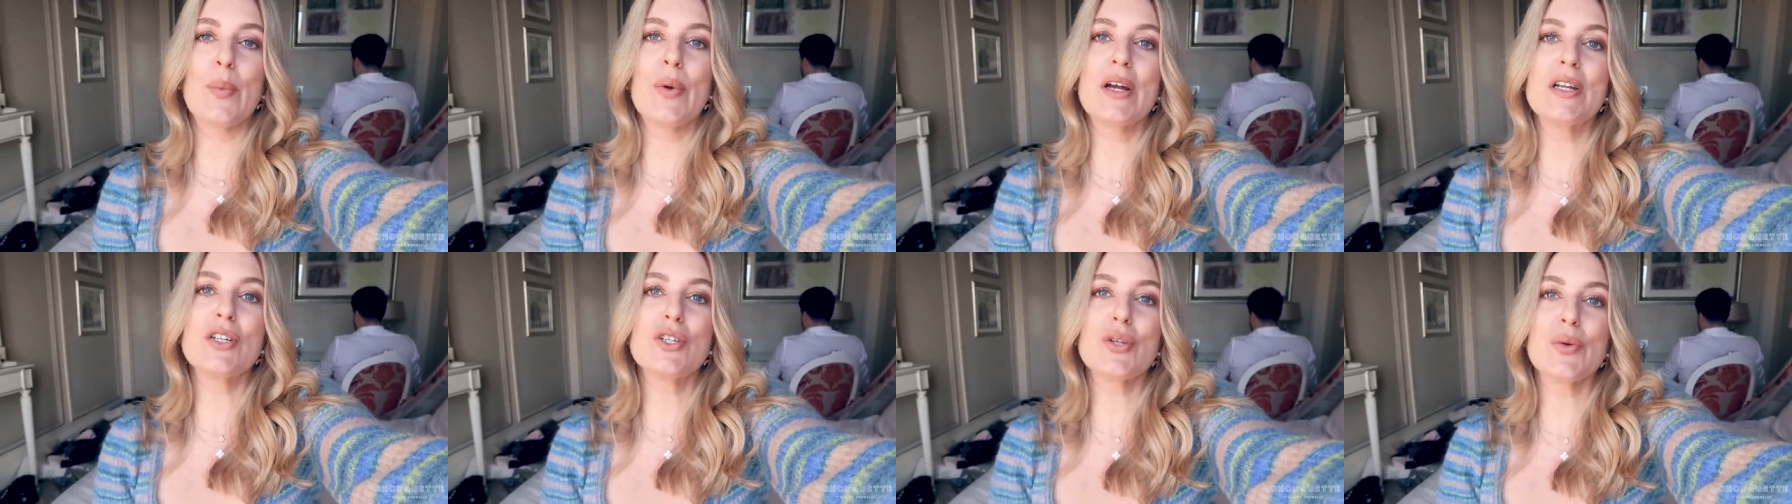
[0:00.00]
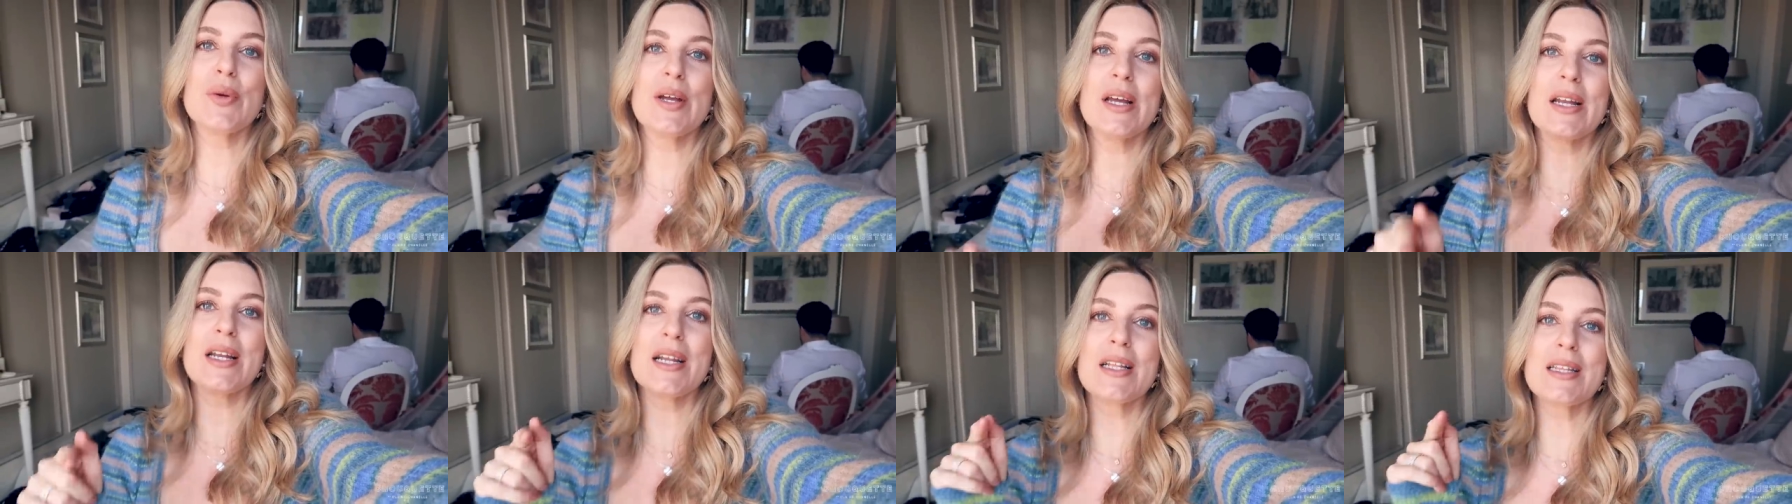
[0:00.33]
we're
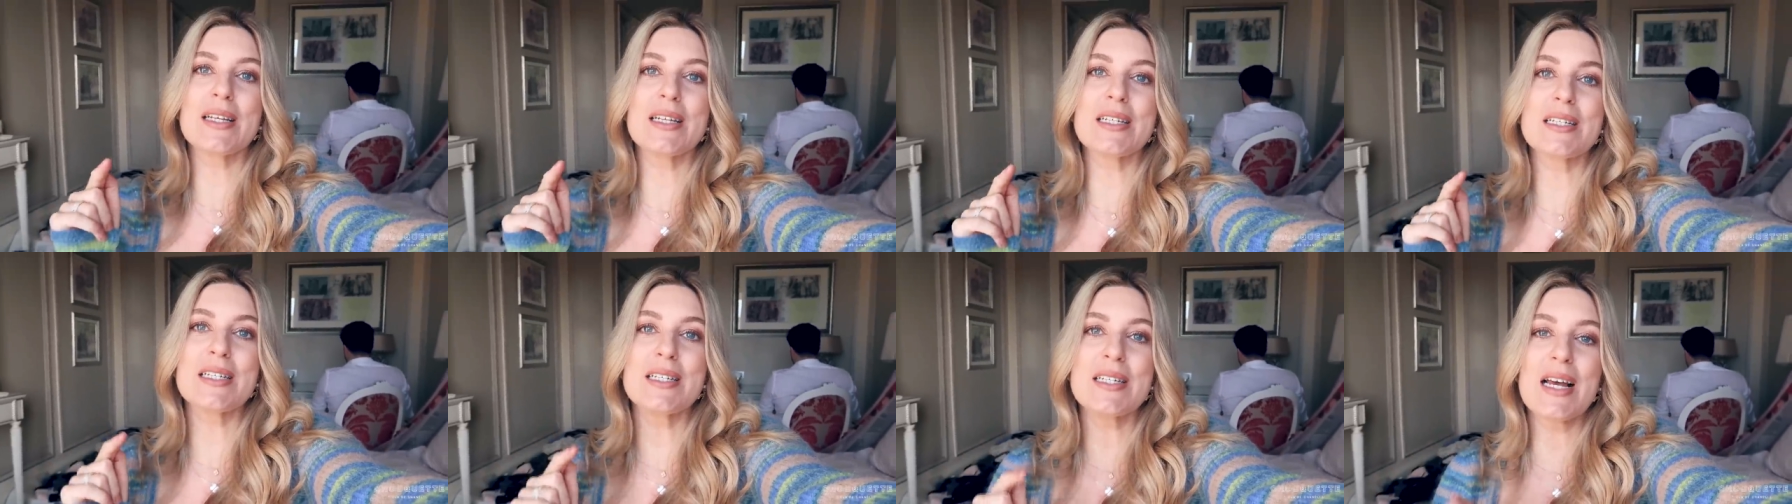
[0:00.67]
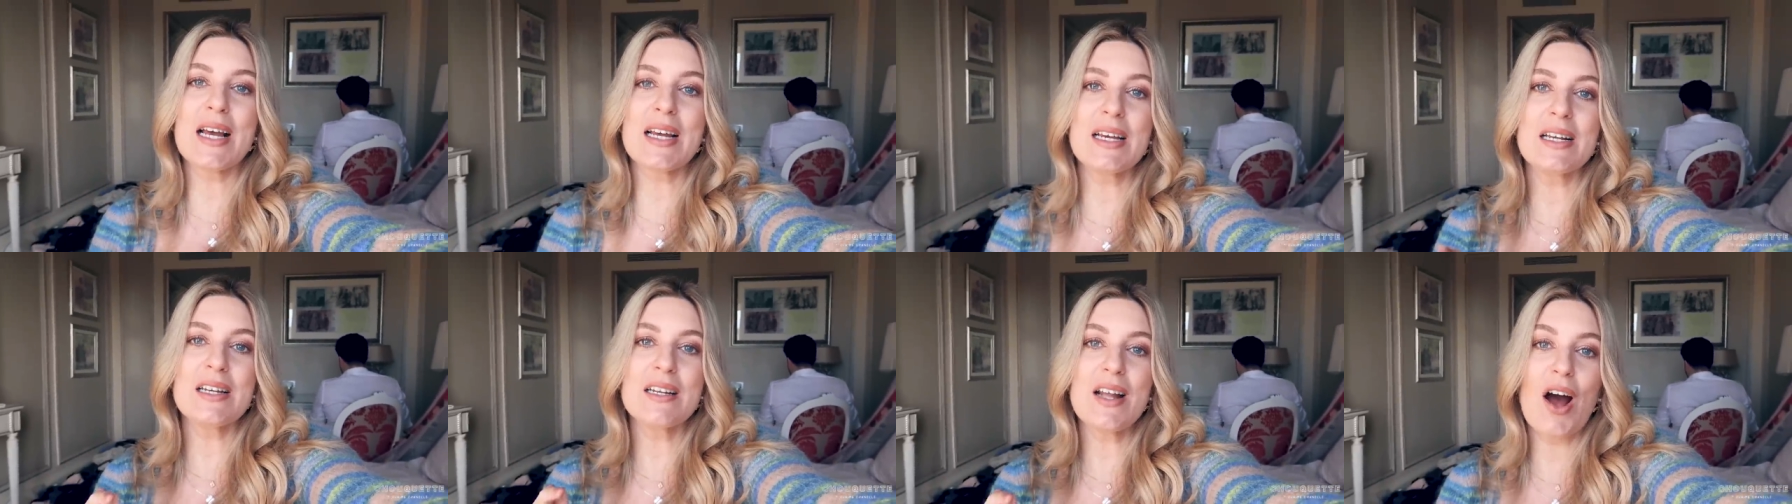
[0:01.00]
doing the
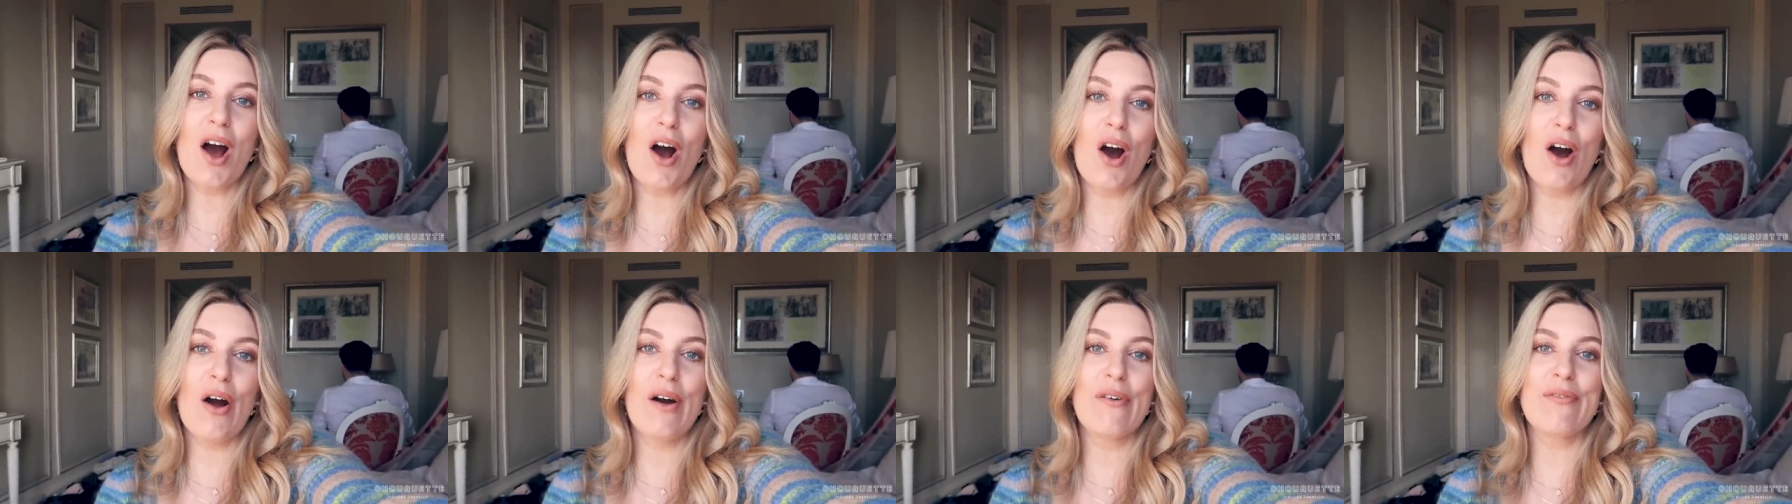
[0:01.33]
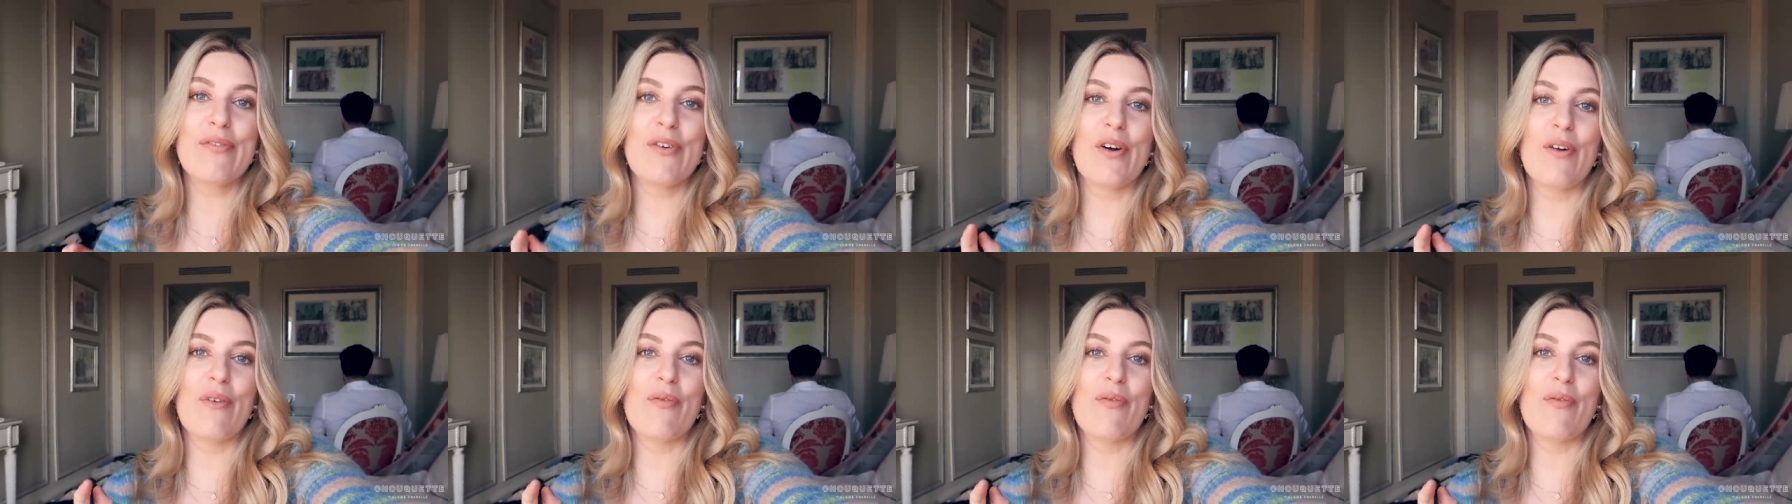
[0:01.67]
second half